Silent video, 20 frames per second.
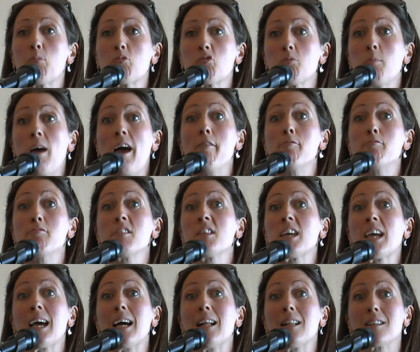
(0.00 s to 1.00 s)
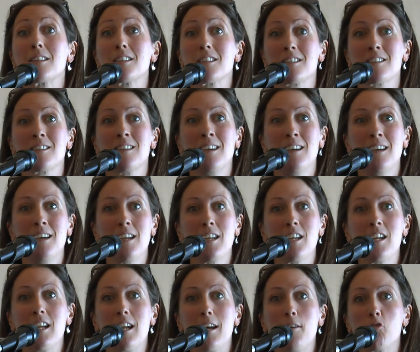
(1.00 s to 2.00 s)
comes from everything else.
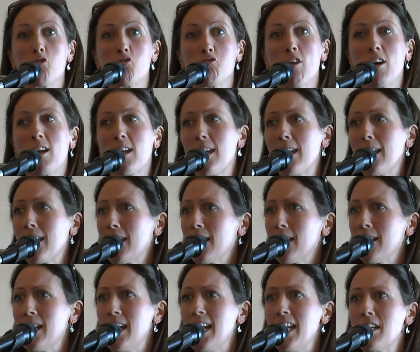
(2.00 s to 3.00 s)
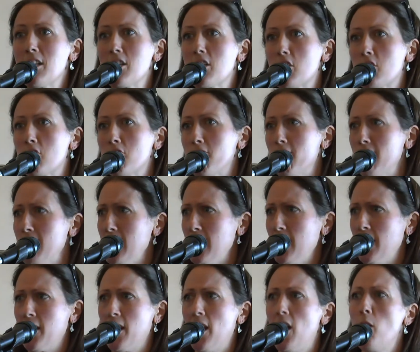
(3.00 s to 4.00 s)
Trucking and
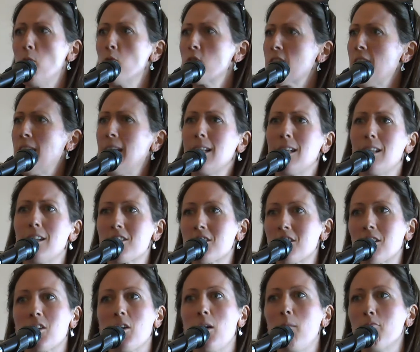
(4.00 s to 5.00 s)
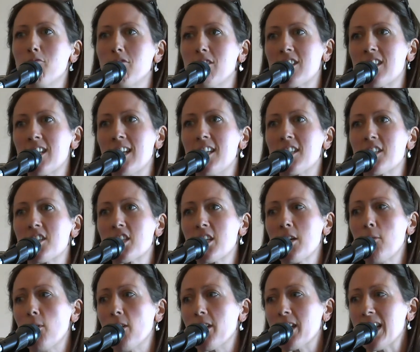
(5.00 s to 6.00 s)
industry and hotels and conferences and
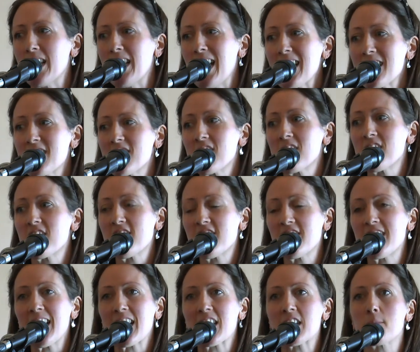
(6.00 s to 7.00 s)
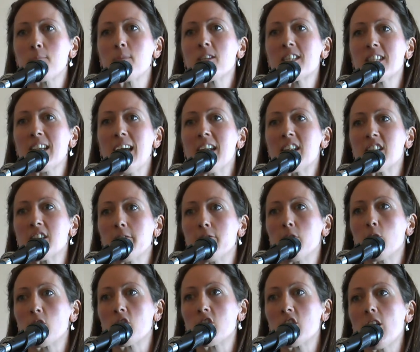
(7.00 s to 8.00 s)
so on. Less than 6%
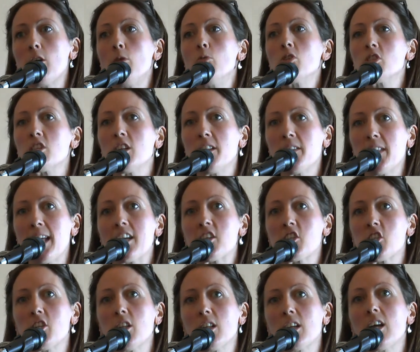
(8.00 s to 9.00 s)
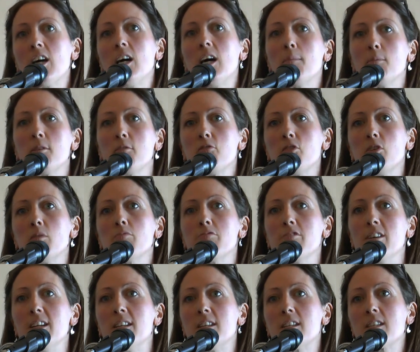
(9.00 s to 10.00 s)
of your total national carbon
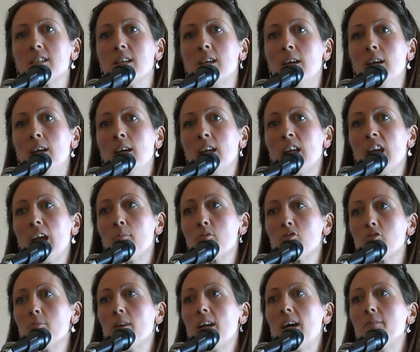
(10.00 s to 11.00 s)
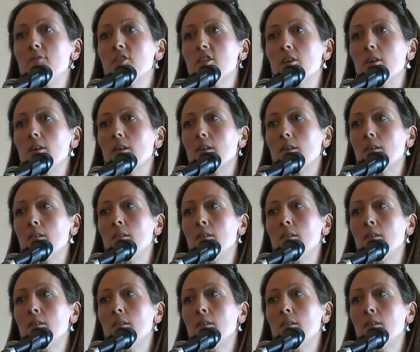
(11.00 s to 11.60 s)
footprint comes from livestock.